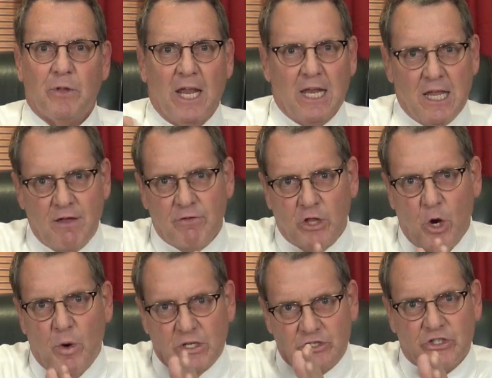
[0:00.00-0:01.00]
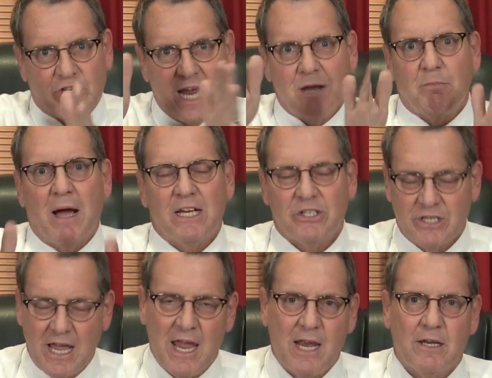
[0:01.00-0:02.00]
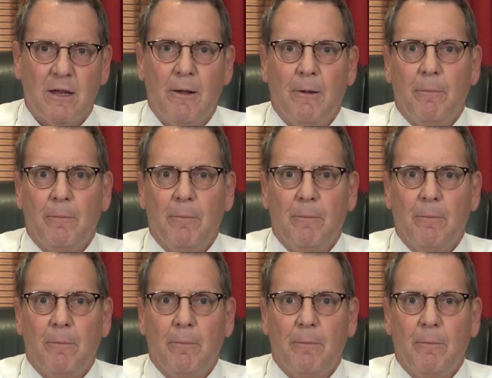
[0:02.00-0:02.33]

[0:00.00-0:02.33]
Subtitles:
and even though it's state by state,